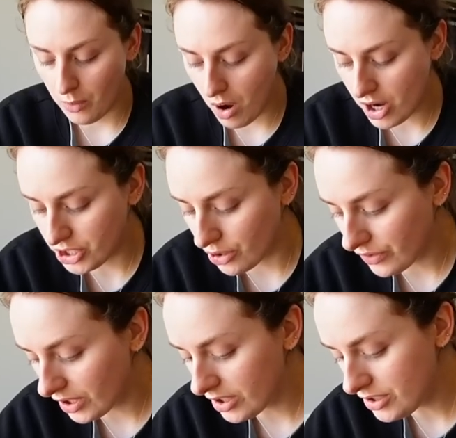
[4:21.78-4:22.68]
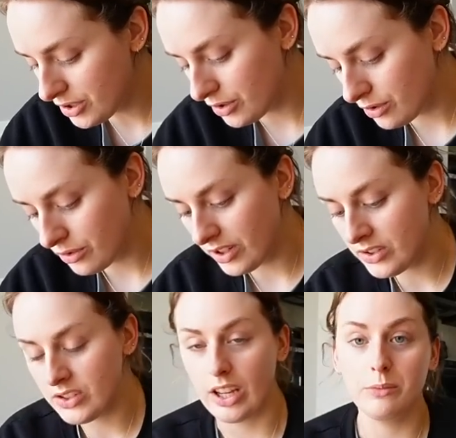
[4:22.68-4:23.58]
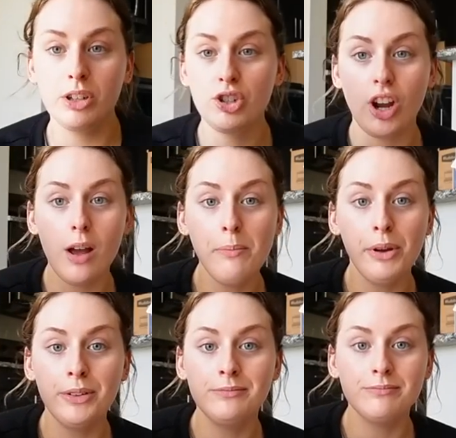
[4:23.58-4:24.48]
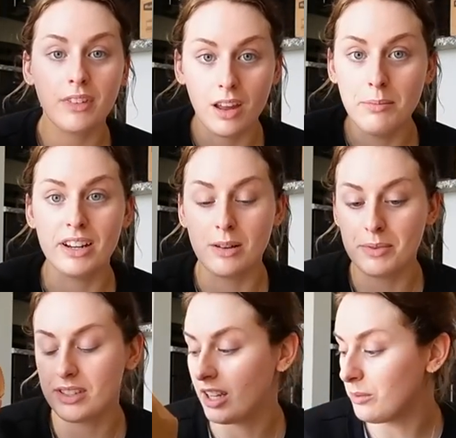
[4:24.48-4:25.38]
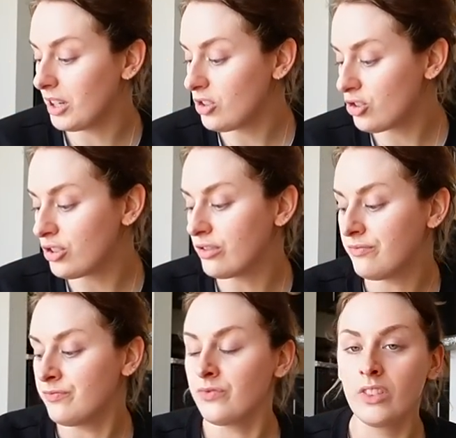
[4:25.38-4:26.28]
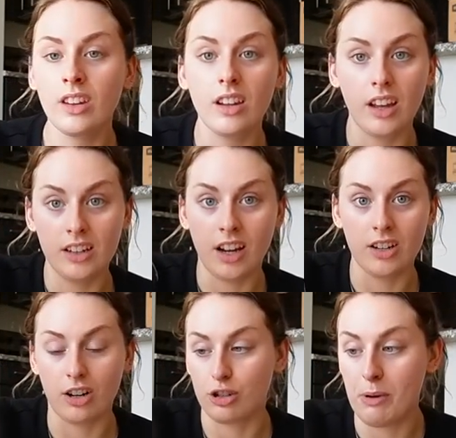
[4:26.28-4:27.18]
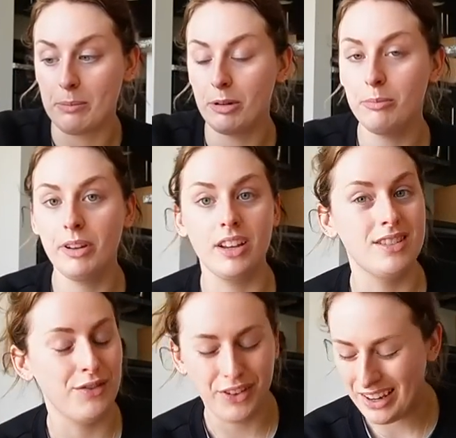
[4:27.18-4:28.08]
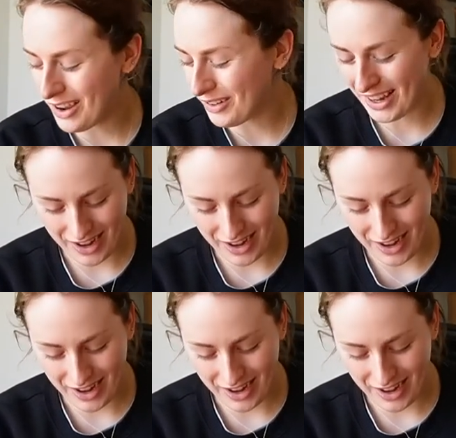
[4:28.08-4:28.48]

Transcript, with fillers: I walked over to this sandwich shop and picked up a sandwich and a Diet Dr. Pepper, because if you know, you